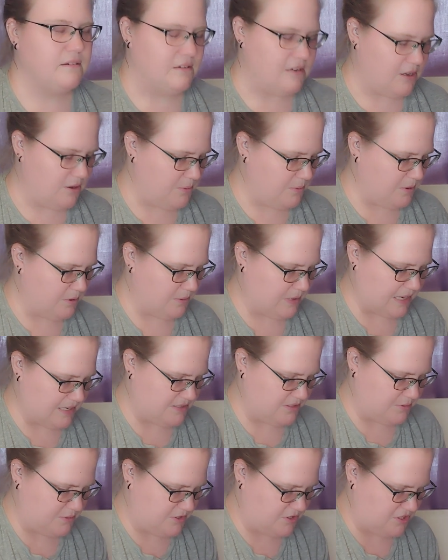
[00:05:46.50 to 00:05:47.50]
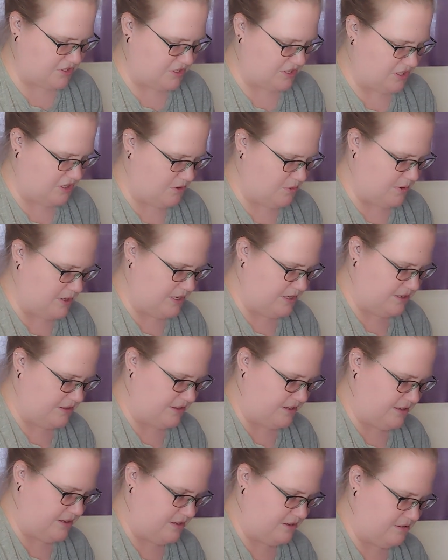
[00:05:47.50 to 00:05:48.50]
No? Okay, so it's just going to go onto
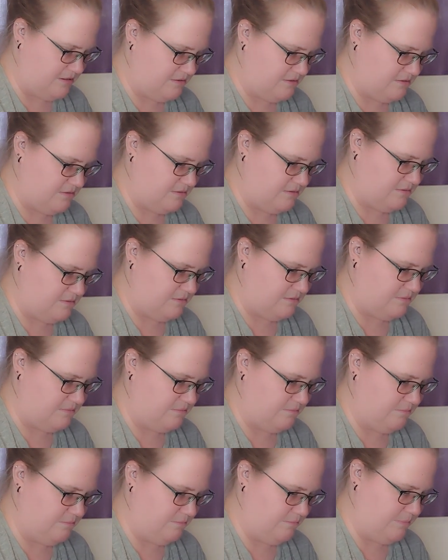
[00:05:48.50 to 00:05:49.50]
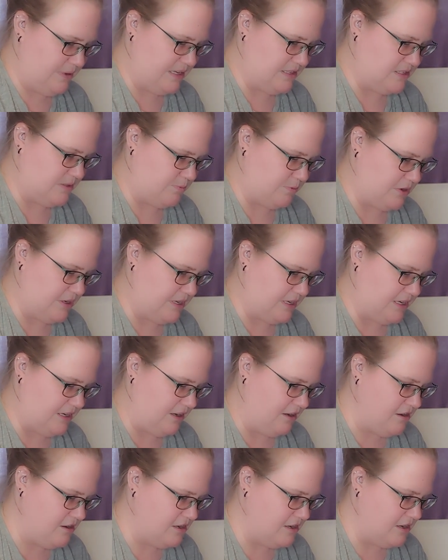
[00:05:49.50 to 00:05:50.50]
the bedspread
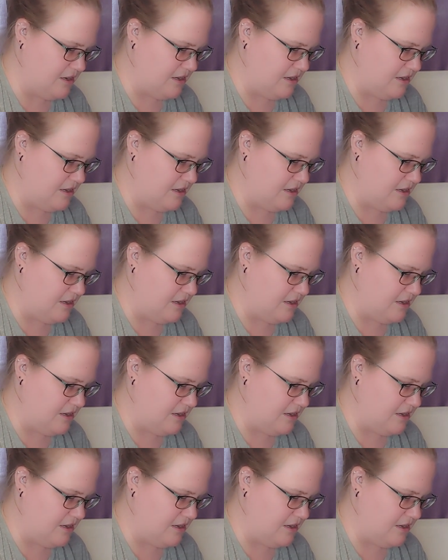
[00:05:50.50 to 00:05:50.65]
here.